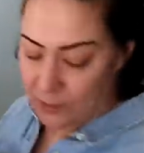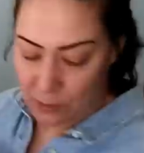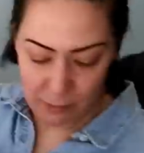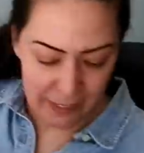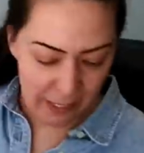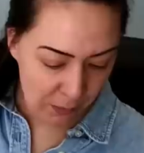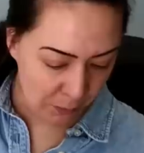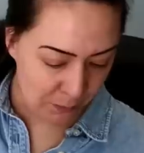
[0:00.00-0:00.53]
Here
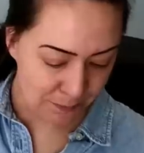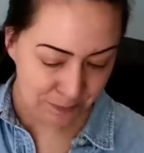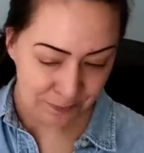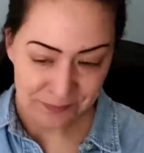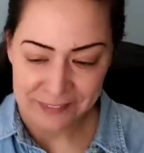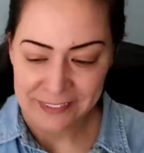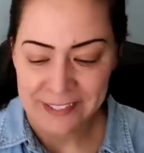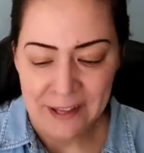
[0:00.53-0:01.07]
we go.
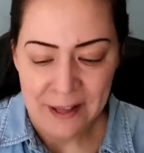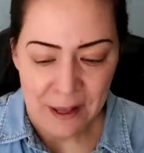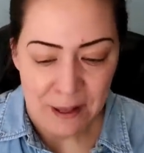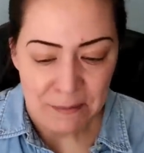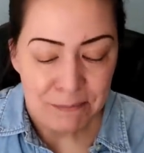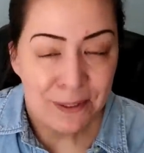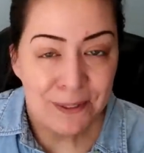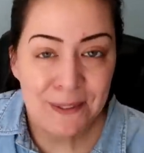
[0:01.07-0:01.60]

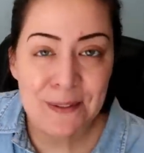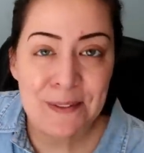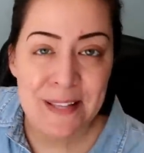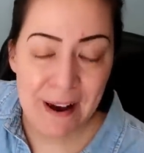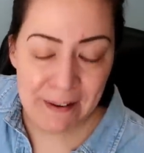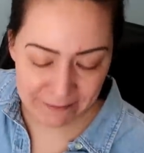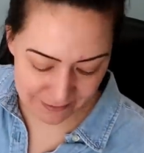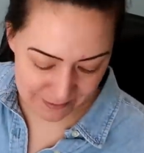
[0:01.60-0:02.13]
Put those
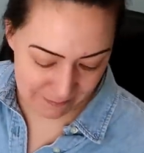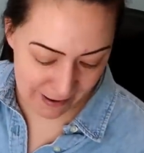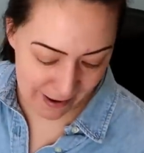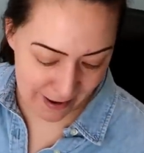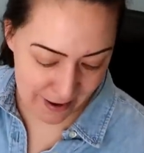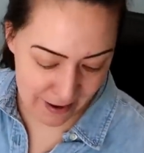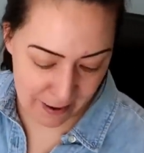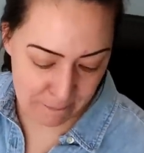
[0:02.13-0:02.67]
out for
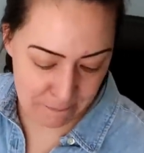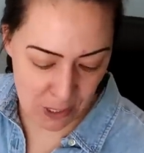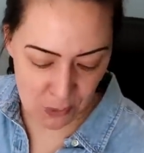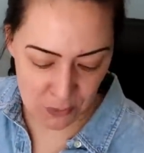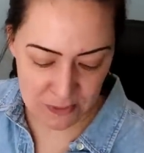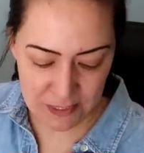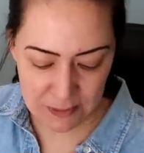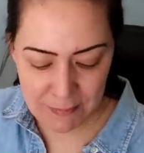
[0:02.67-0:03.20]
my
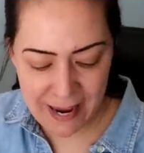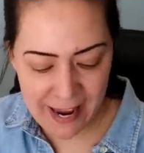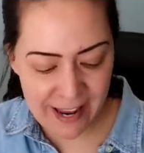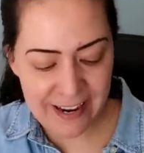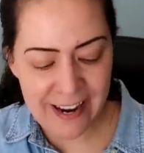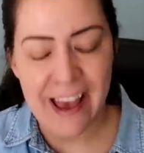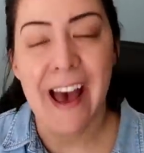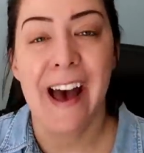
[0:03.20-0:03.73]
postman
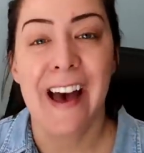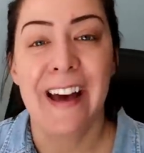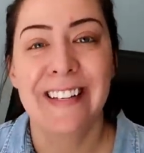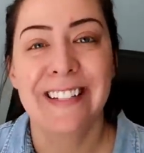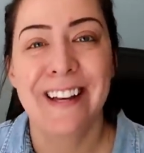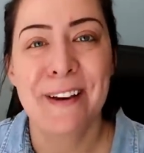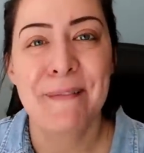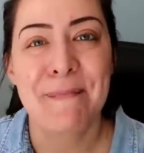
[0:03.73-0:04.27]

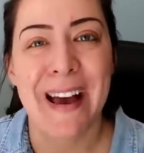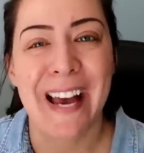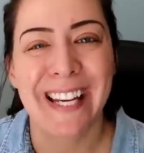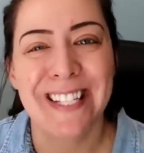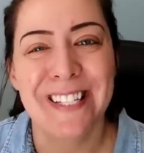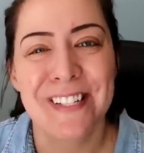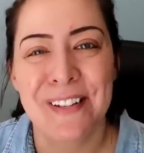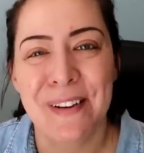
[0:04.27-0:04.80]
and come back
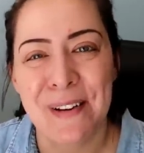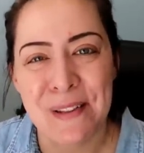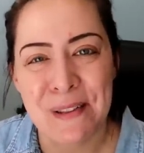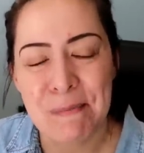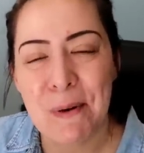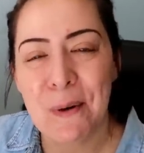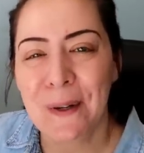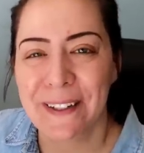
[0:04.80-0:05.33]
and show you the
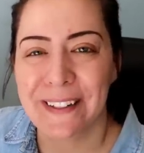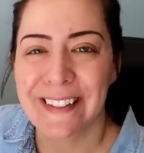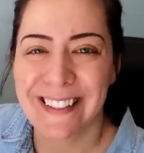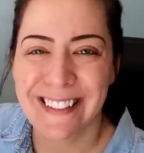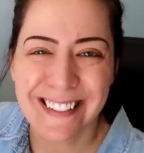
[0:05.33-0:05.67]
board.